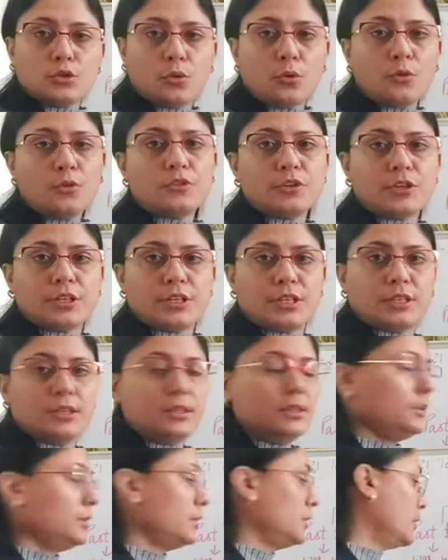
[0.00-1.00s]
not
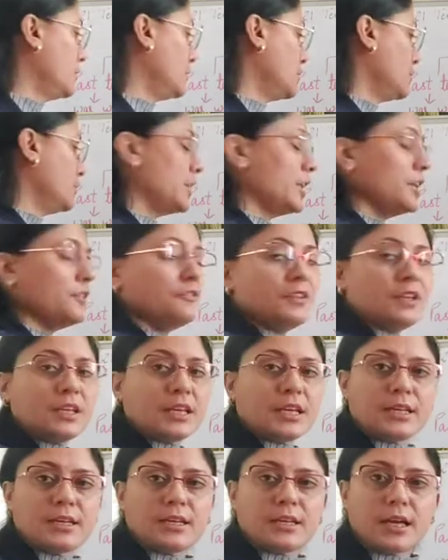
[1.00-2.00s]
written, then we
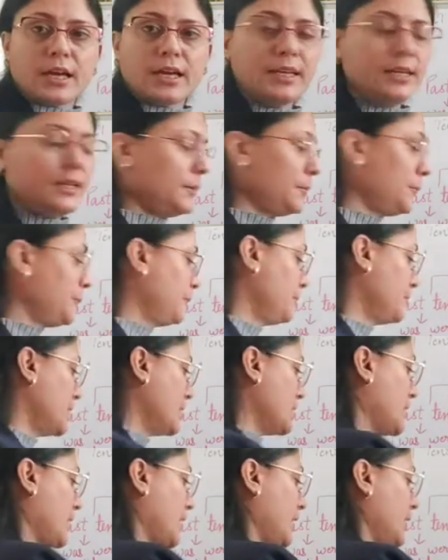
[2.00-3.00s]
can write
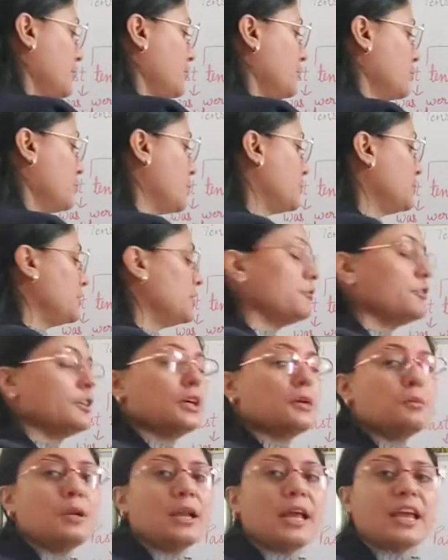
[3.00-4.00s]
the second form of the
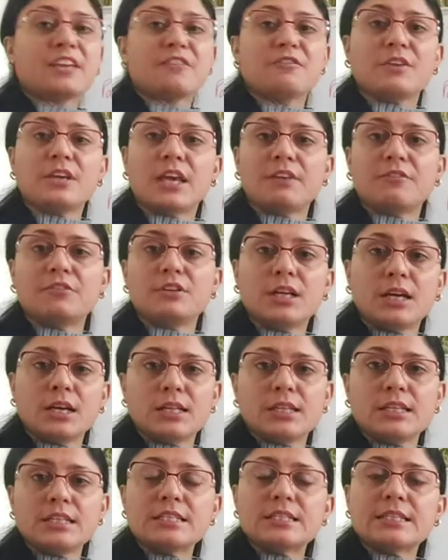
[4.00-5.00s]
verb like we have
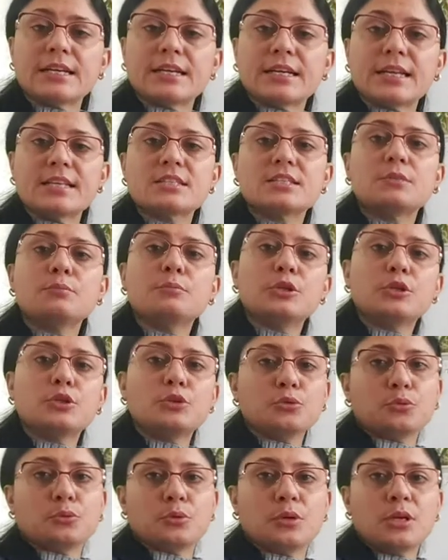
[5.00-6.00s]
done in sentence number
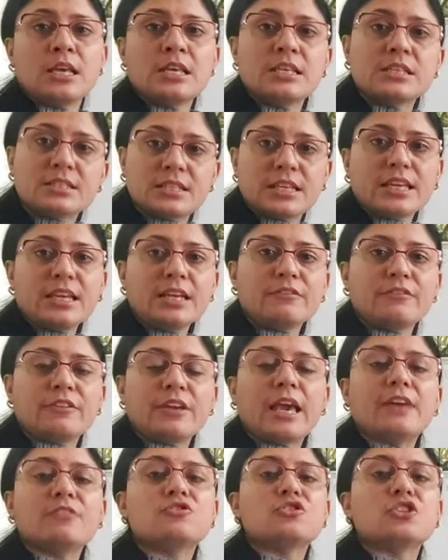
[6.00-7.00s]
2. Sing
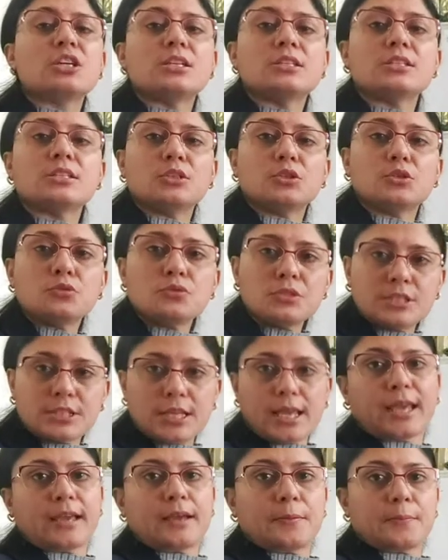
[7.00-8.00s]
we have changed into
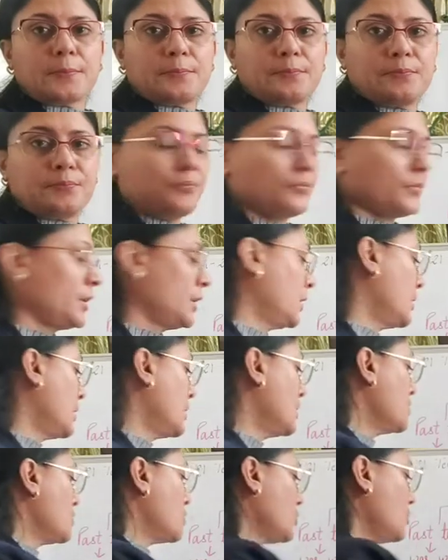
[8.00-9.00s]
sang.
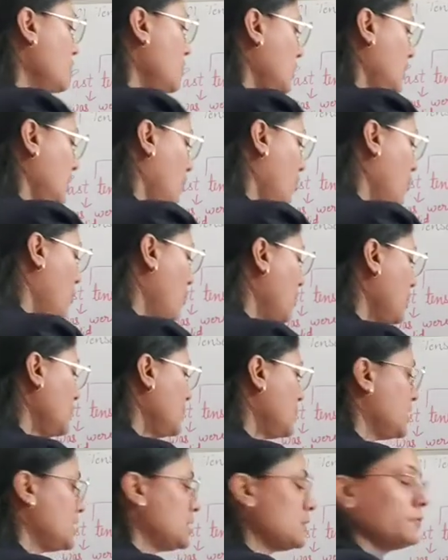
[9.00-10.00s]
So
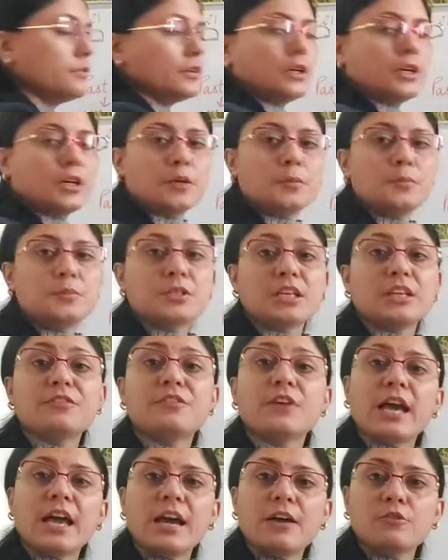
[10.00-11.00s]
all these verbs,
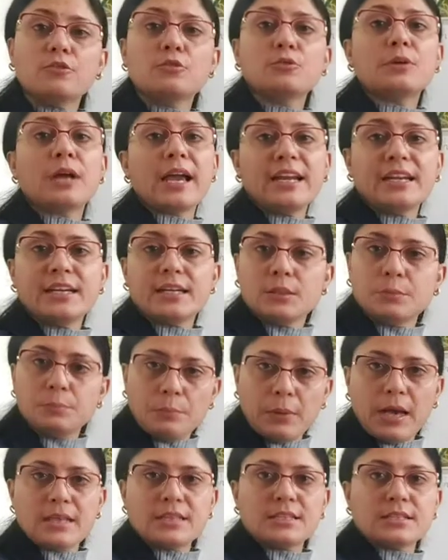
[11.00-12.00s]
if I have to write in
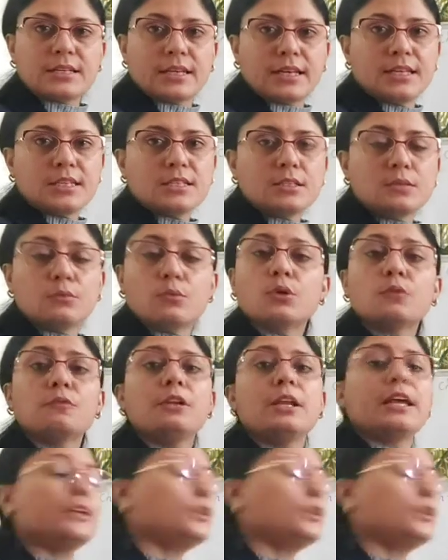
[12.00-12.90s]
past tense, what will